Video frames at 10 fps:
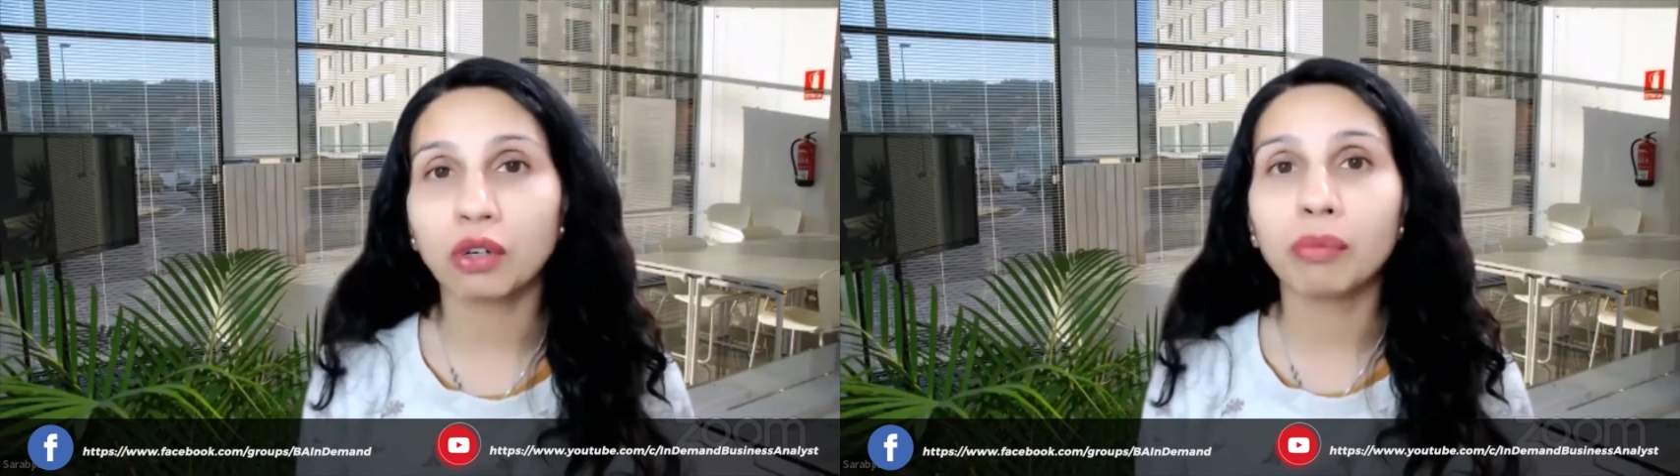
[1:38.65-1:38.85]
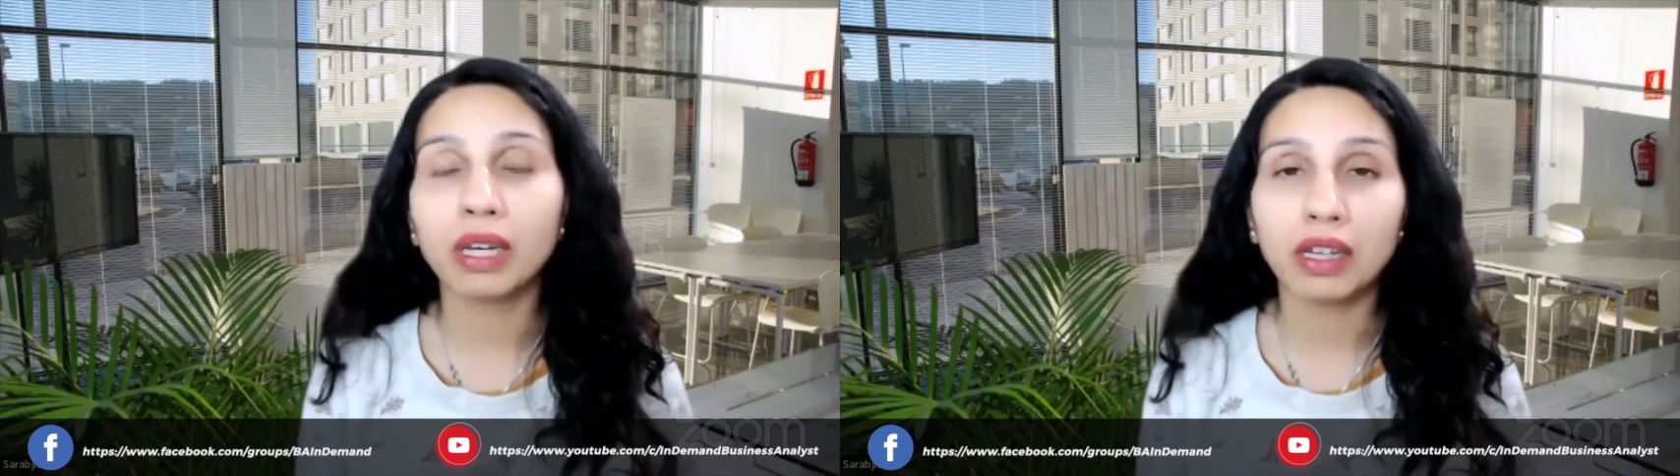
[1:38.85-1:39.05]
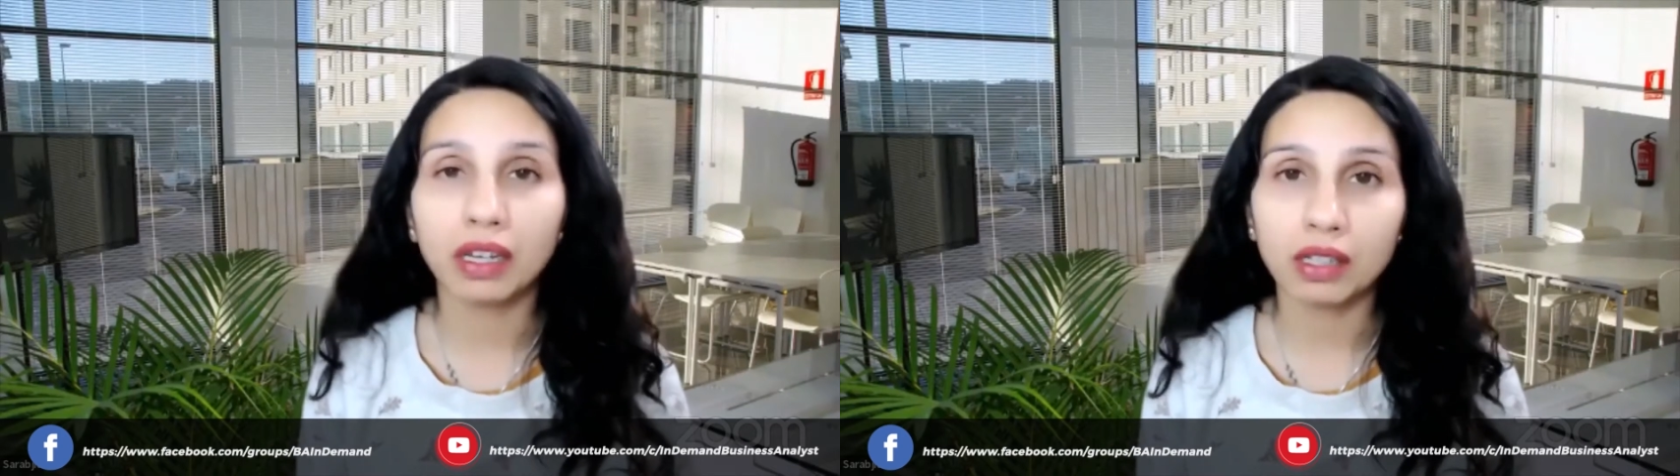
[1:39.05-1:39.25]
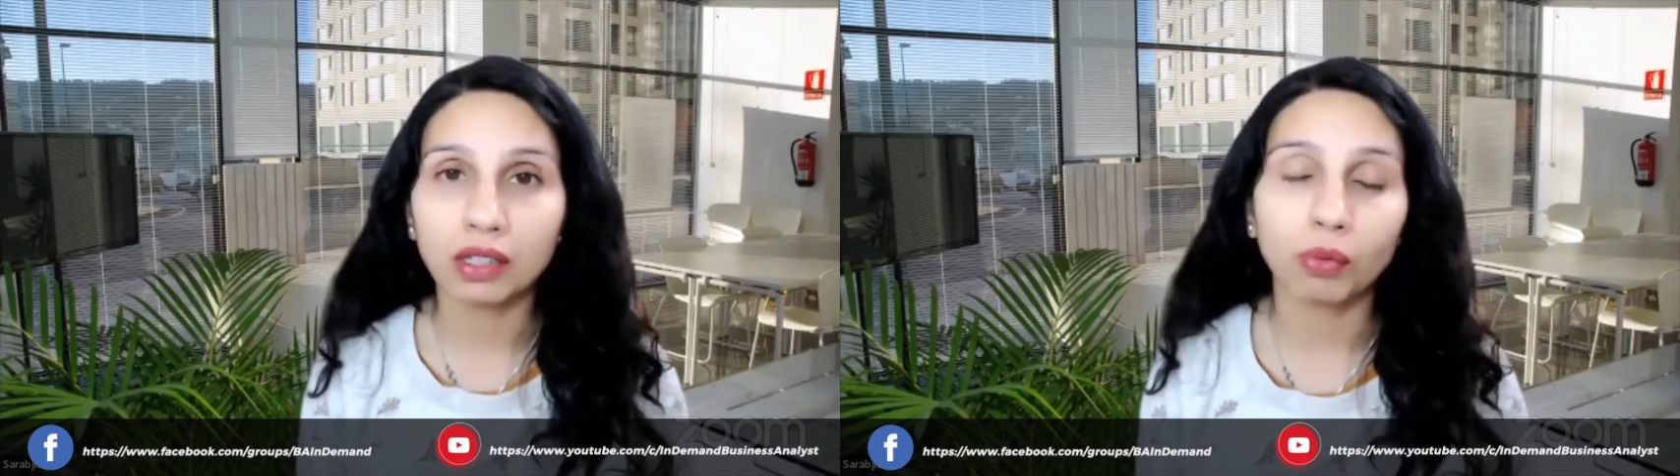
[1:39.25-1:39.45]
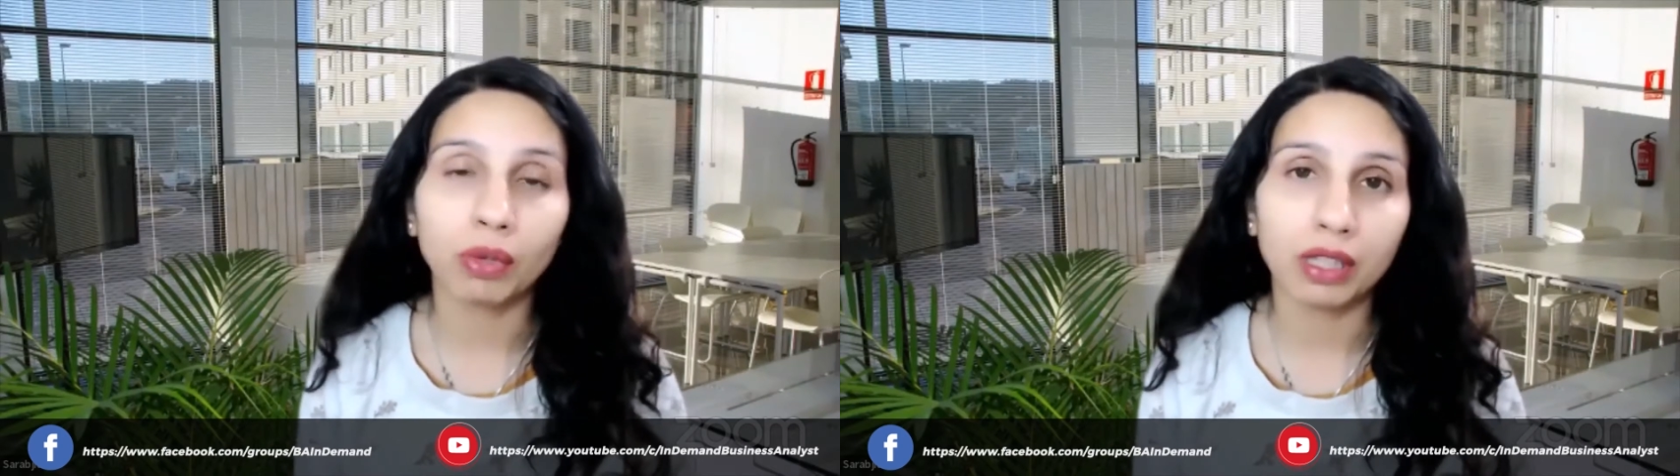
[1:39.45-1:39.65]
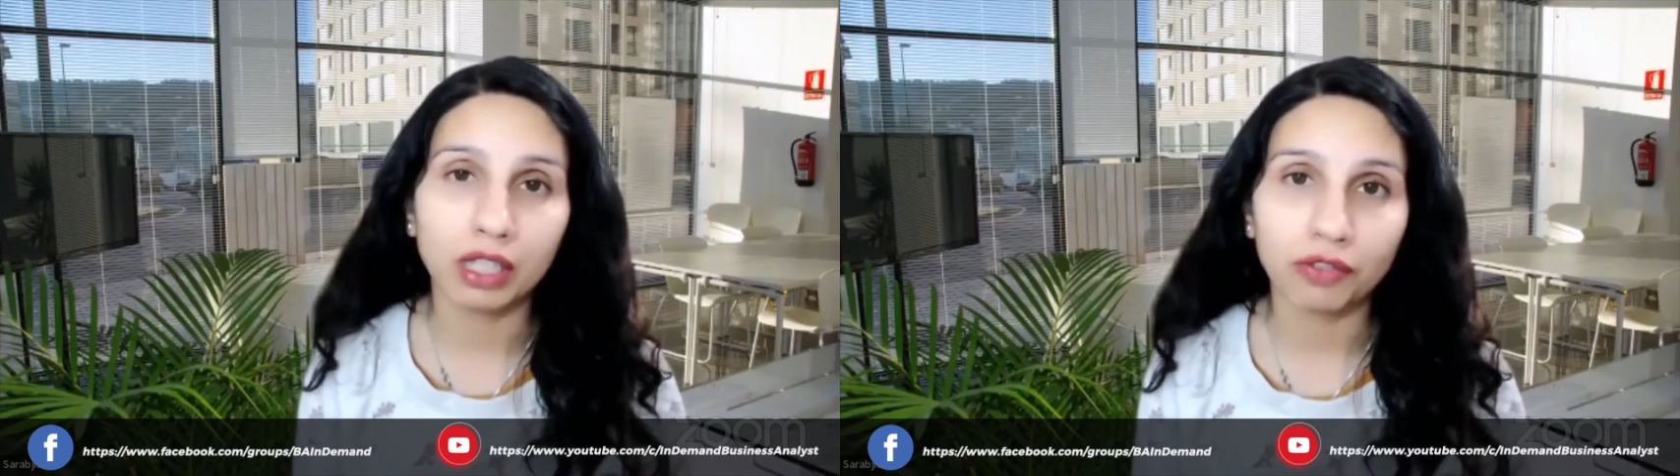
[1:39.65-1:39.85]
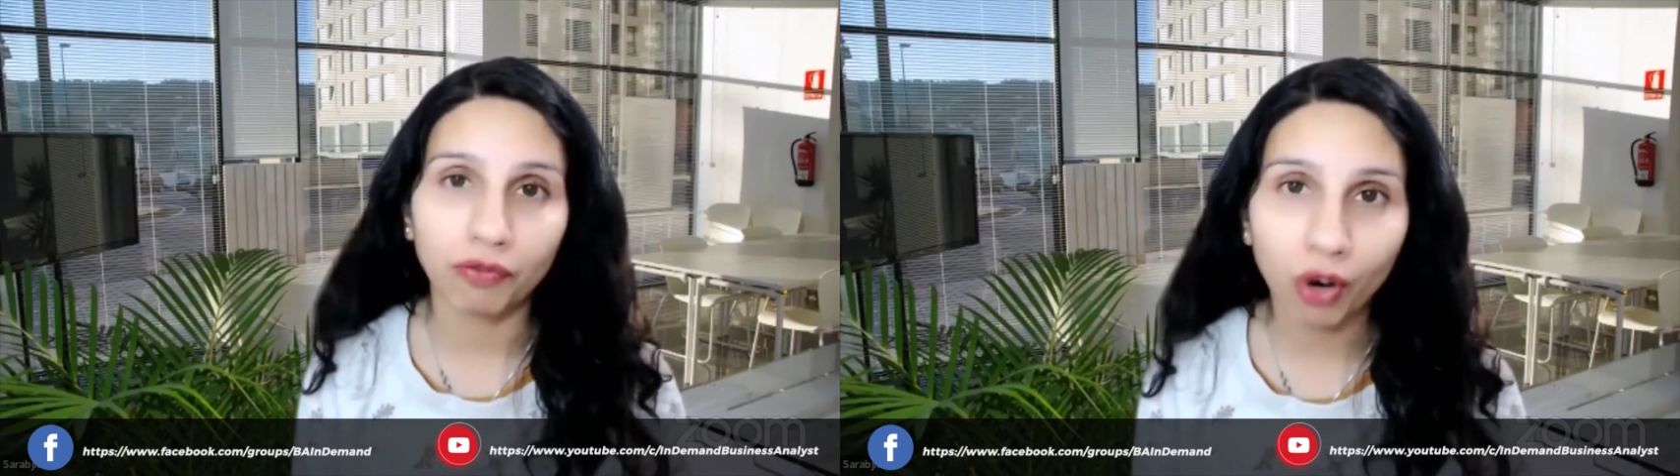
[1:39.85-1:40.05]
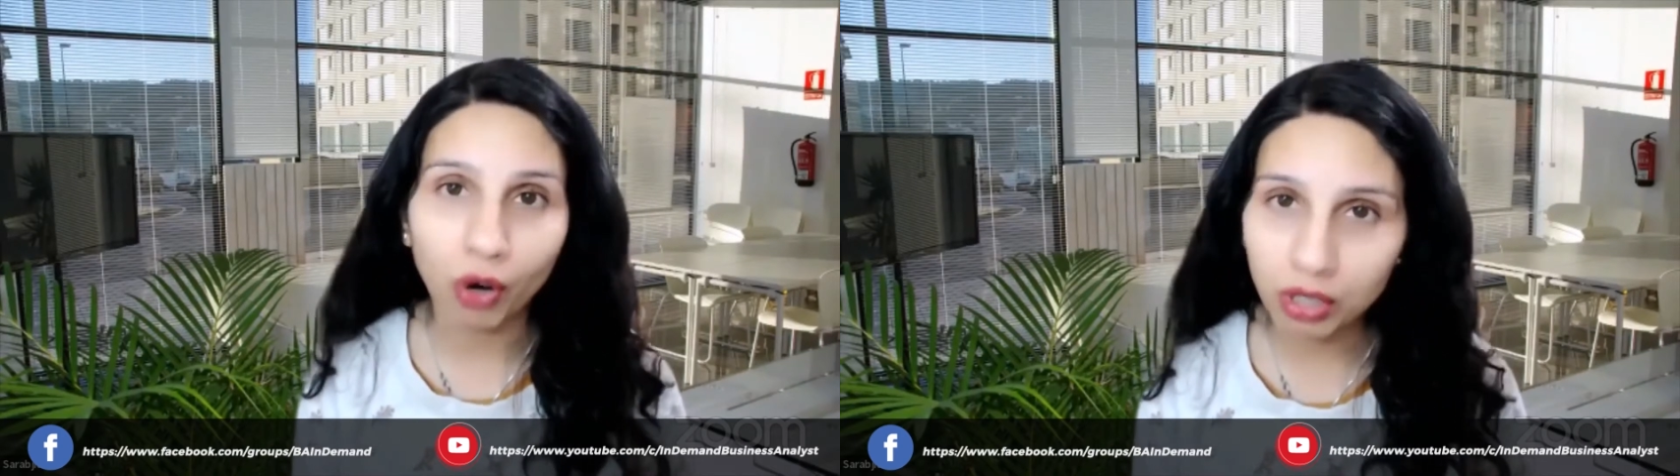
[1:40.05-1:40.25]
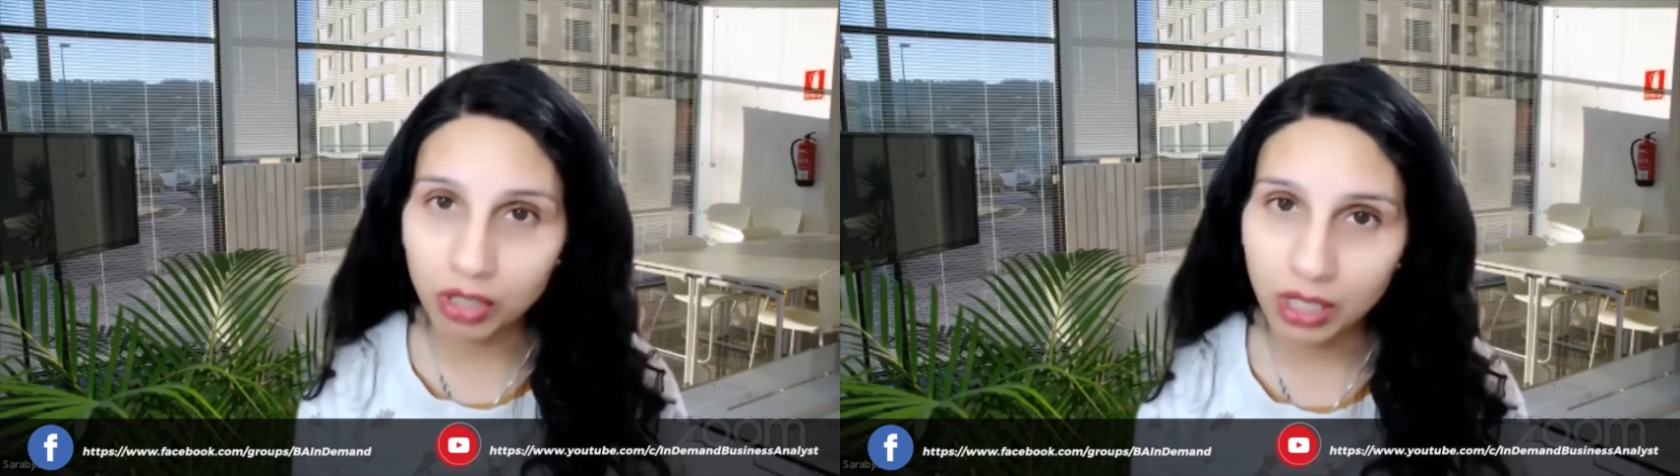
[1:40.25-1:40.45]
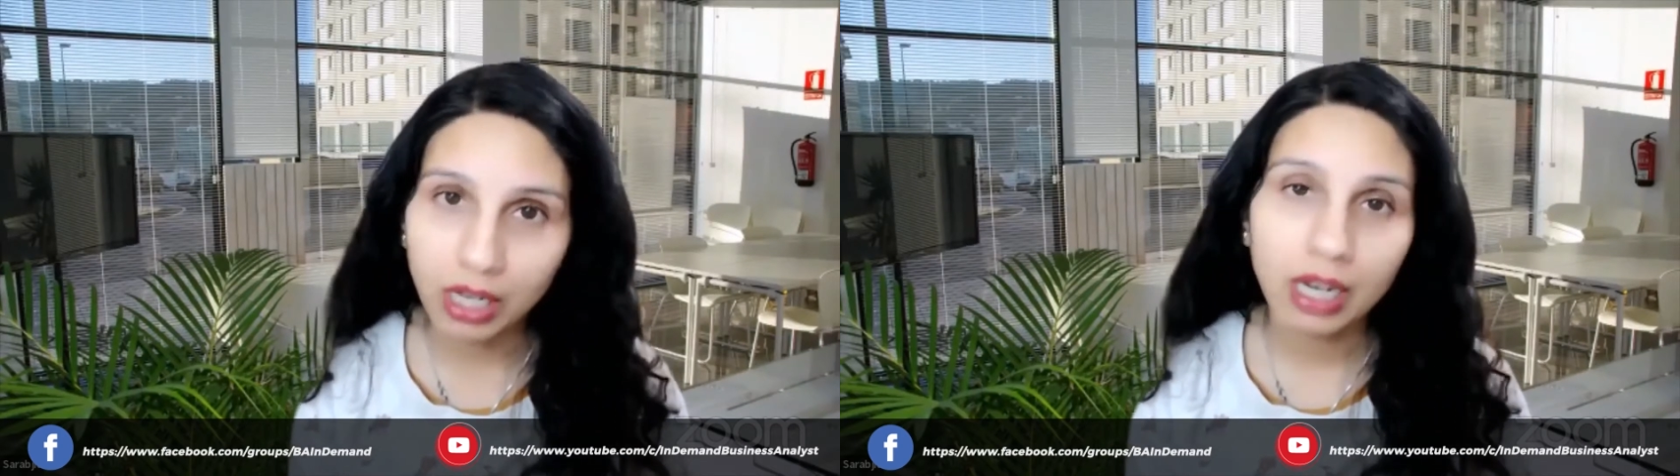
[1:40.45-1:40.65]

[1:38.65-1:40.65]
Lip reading: meetings with these folks,